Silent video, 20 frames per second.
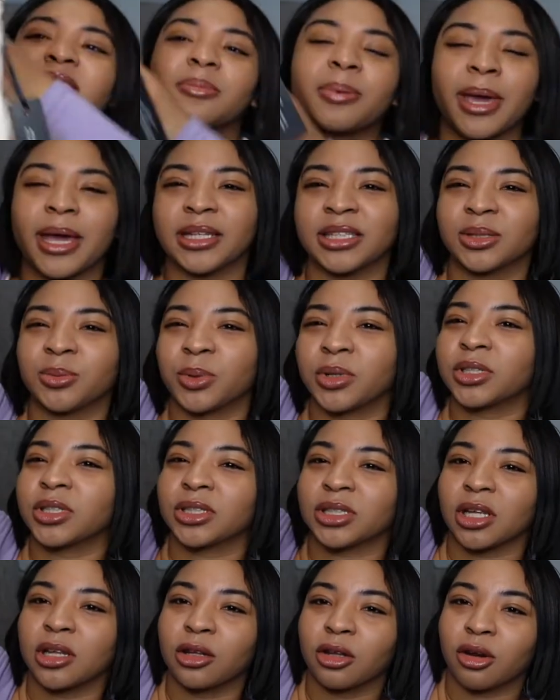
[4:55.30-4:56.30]
the pants were
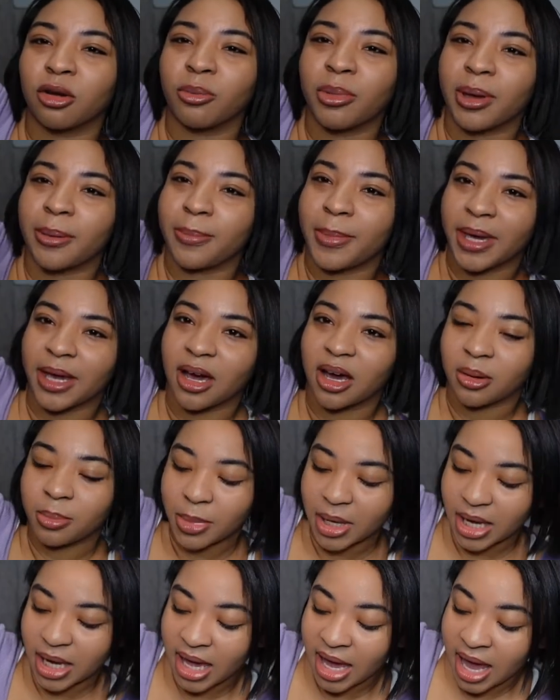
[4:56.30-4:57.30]
just a little bit big on
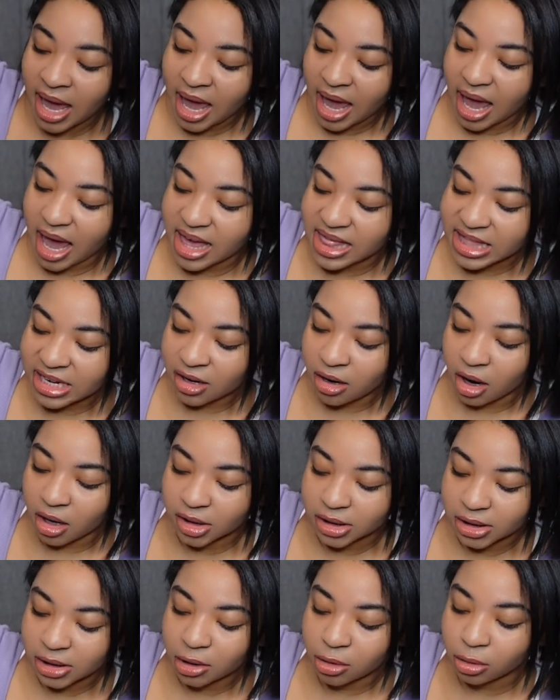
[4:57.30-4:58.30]
me, and they're
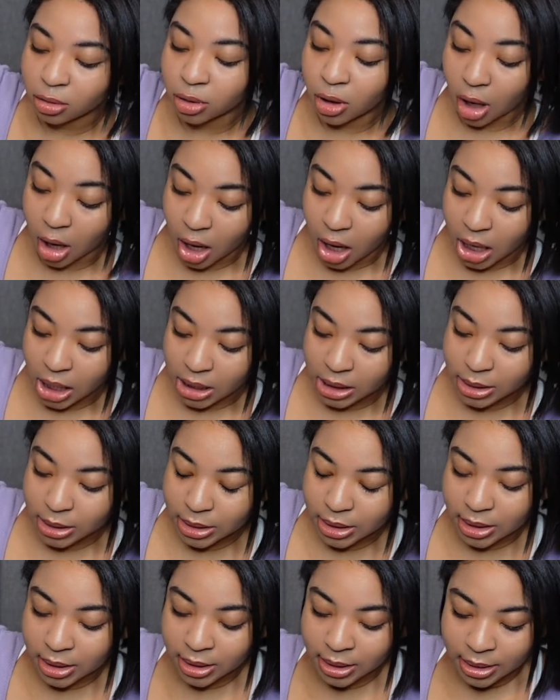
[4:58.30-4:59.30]
also
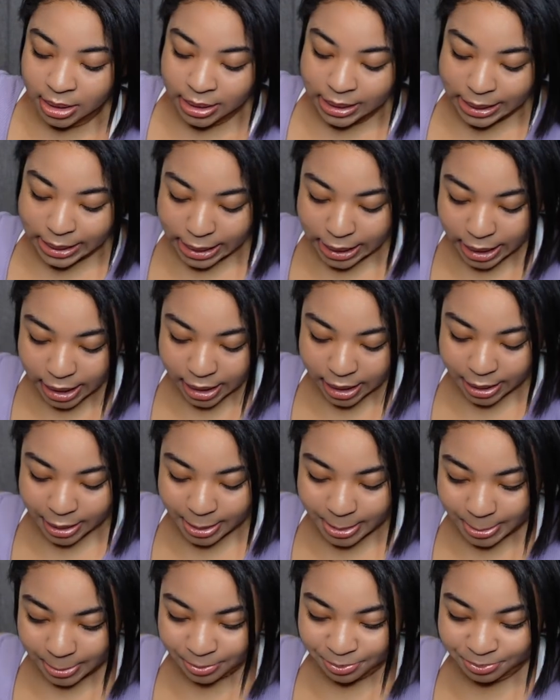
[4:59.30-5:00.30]
long.
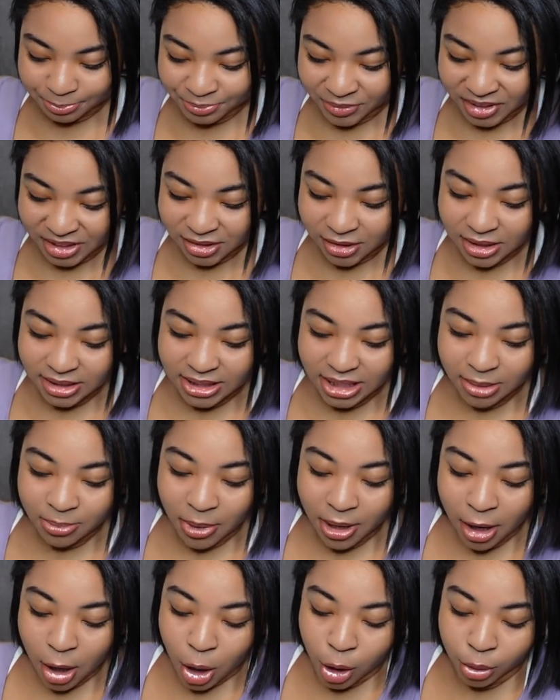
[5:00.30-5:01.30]
So that's like
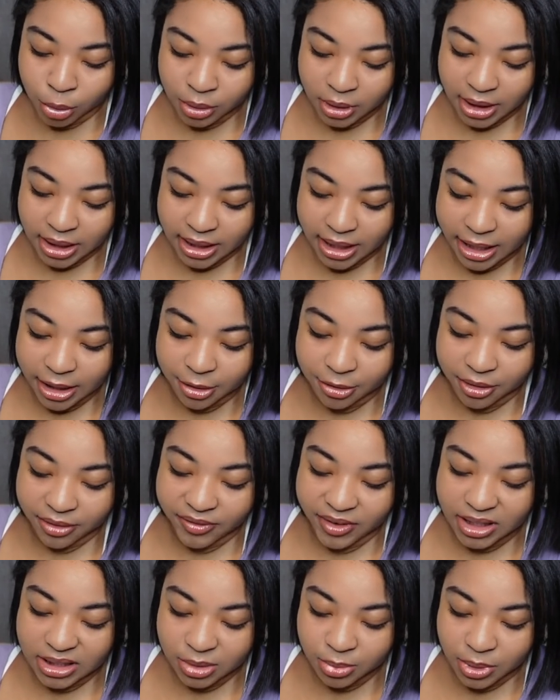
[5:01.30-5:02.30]
my only like
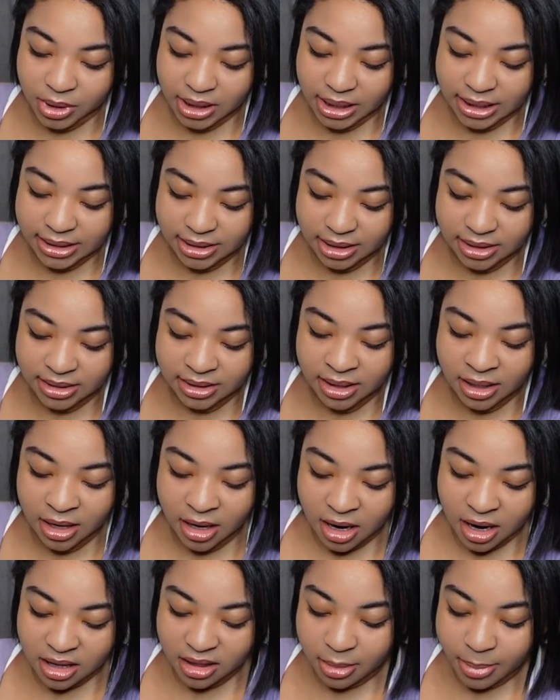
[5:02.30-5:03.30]
grievance with these, is
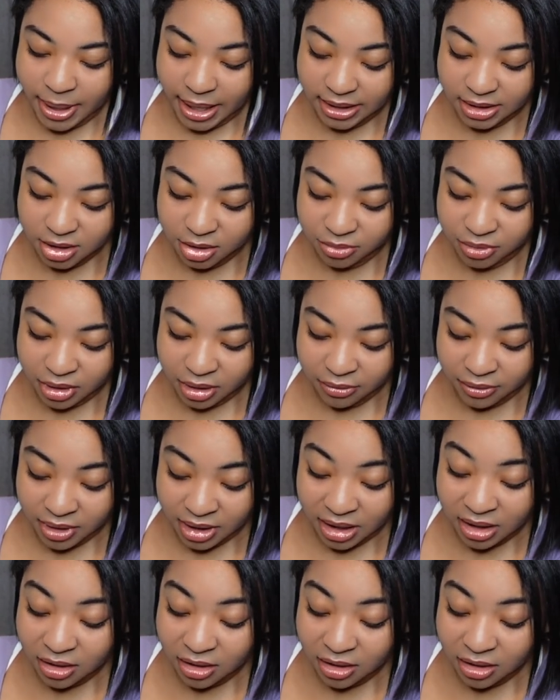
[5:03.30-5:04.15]
the pants are really, really